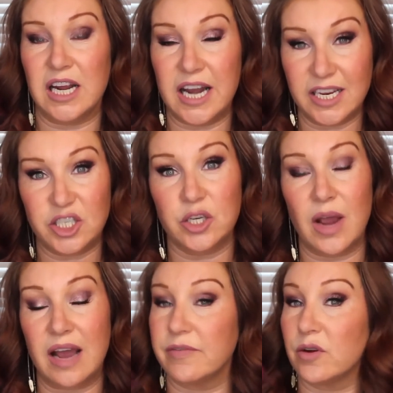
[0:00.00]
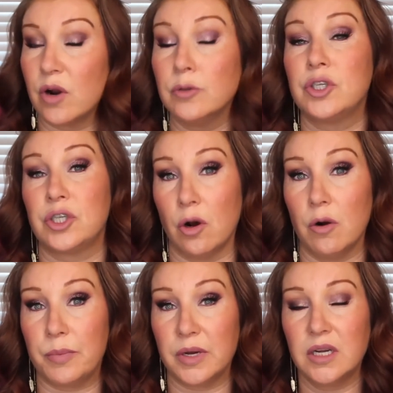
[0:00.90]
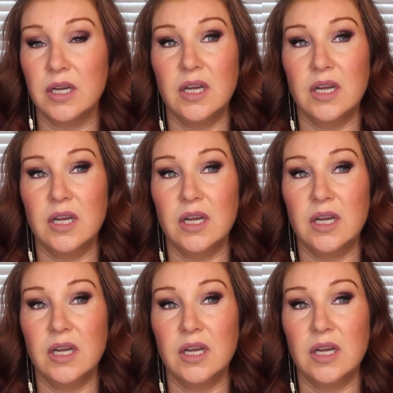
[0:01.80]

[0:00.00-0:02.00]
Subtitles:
unless you have your own shop